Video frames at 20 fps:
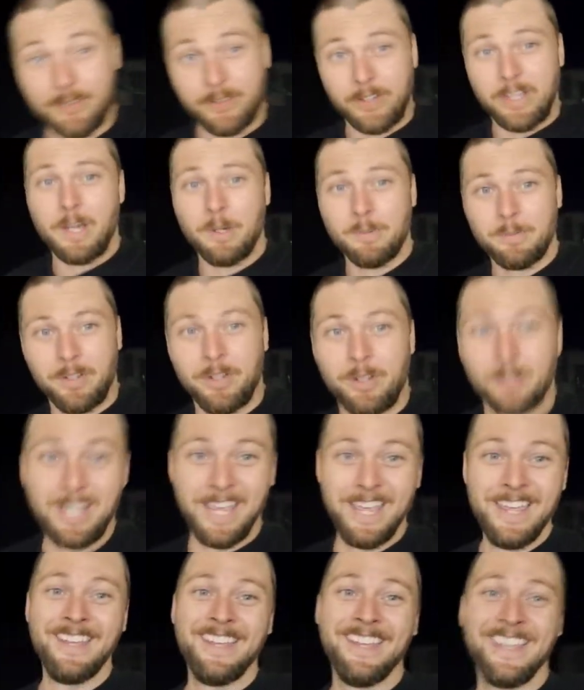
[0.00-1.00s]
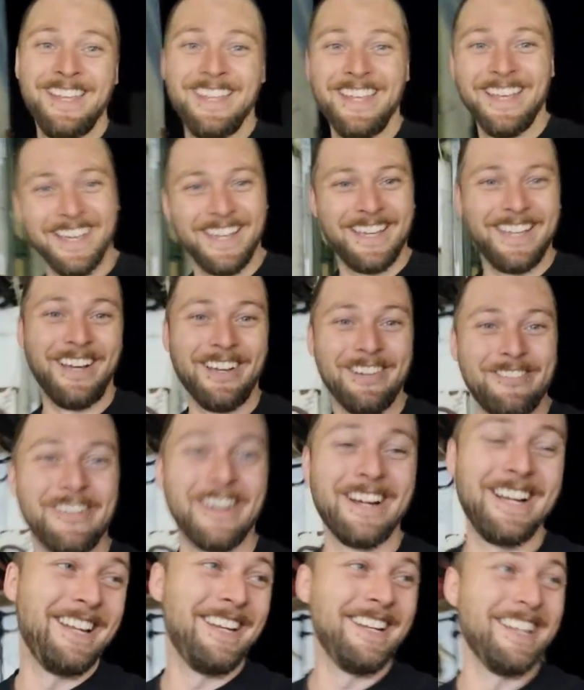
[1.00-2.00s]
for your help, dude. I
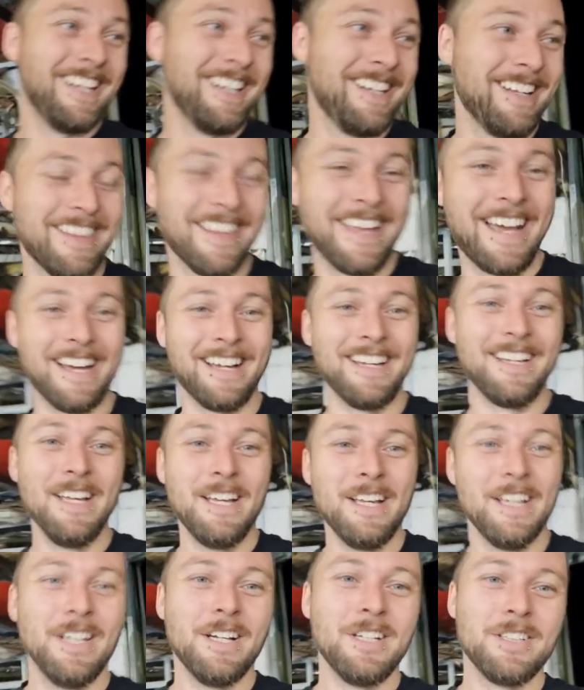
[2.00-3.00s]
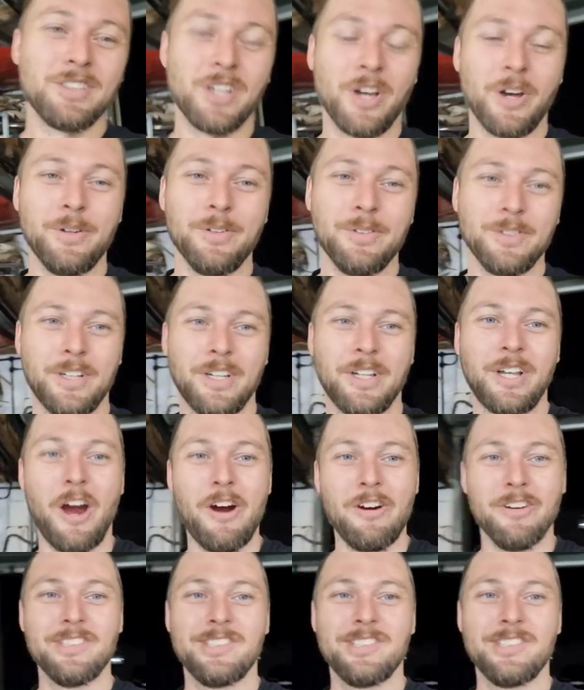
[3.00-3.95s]
really needed that. So, current